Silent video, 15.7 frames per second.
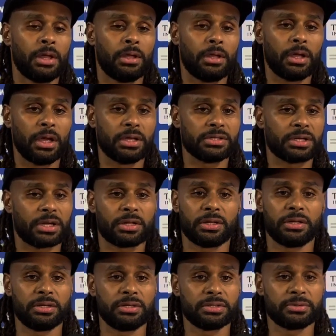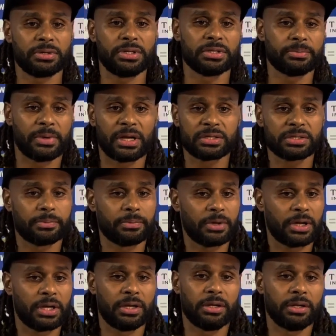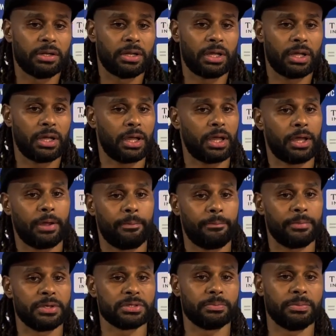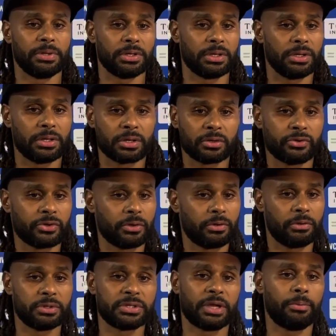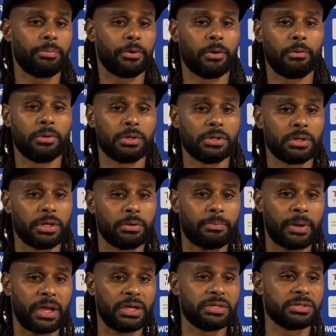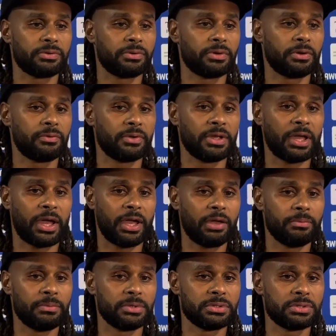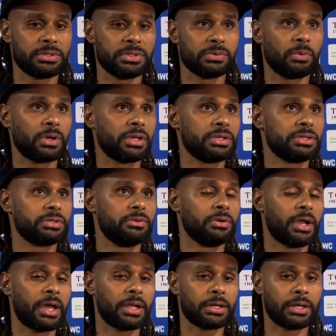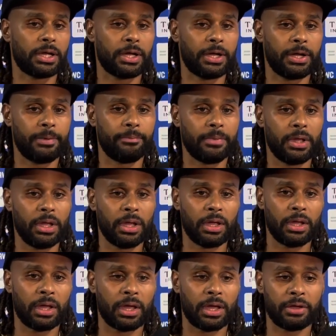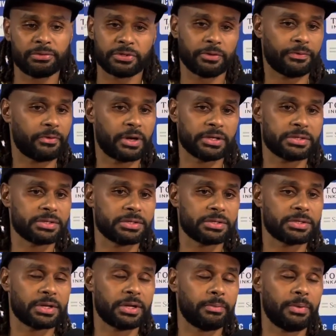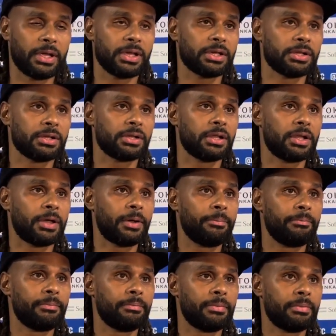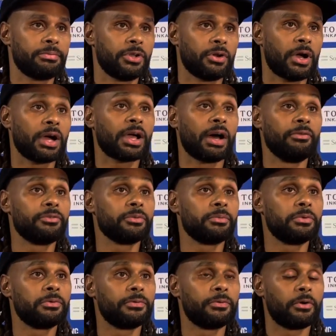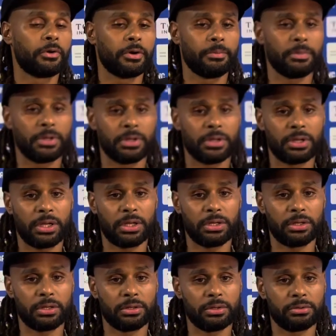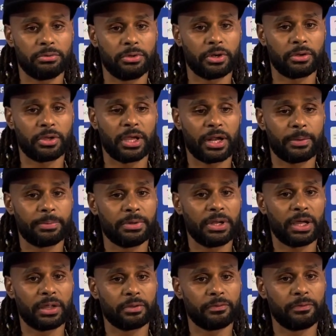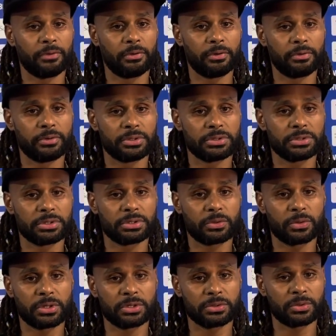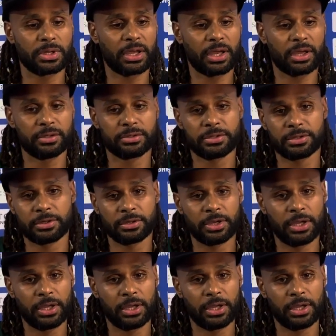Yeah, exactly. He's a mastermind, and his ability to control the tempo and pace of a game is what he's good at. So for us, it's just going to make it uncomfortable for him and get up and down the floor as quick as we can. So